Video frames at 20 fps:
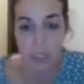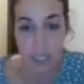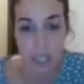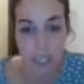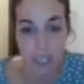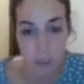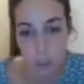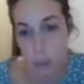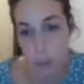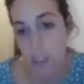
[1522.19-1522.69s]

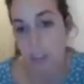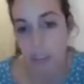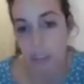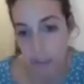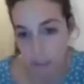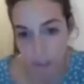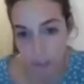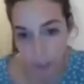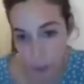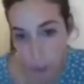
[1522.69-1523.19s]
then,
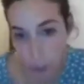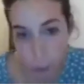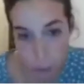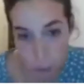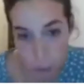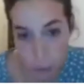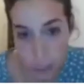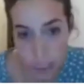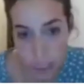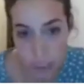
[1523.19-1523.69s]
well,
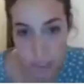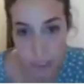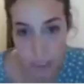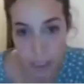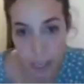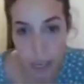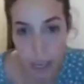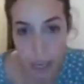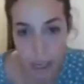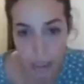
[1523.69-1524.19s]
you
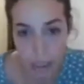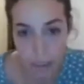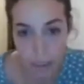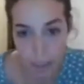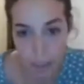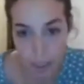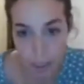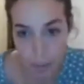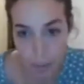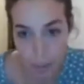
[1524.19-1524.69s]
always
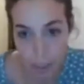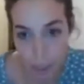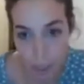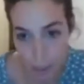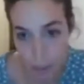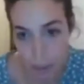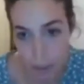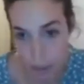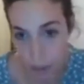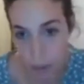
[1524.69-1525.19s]
have a
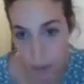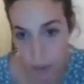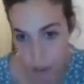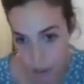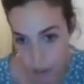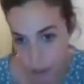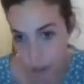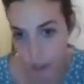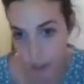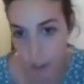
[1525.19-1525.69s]
map
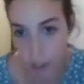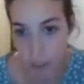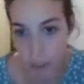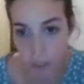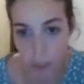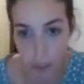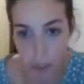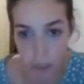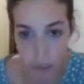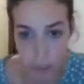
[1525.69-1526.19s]
induced at the
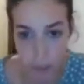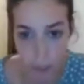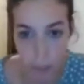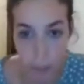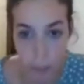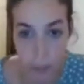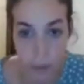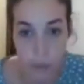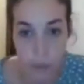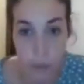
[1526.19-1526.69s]
level of
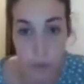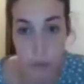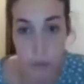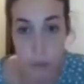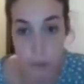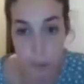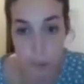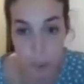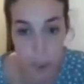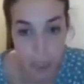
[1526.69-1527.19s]
fundamental
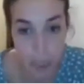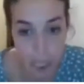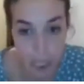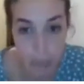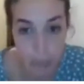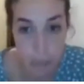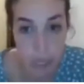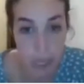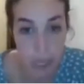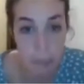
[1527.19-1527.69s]
groups, but
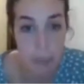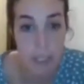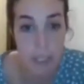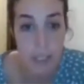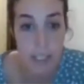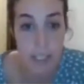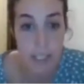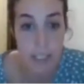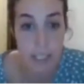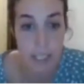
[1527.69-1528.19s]
this
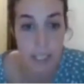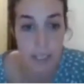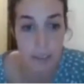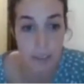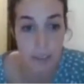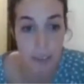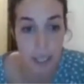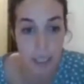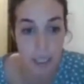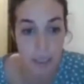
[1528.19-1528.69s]
map is
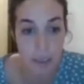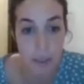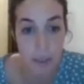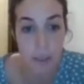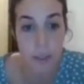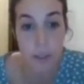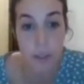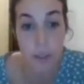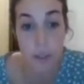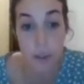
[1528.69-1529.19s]
going to
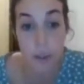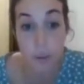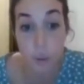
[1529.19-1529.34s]
factor